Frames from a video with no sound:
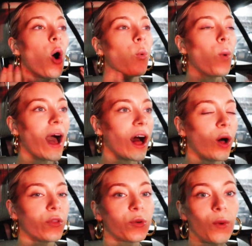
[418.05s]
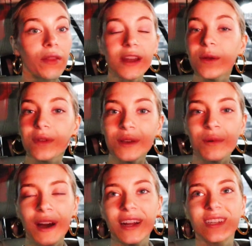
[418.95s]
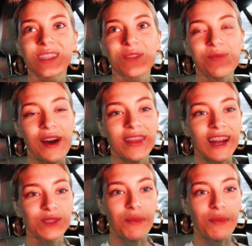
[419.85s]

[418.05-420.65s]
Well, the one that I really want is the one that is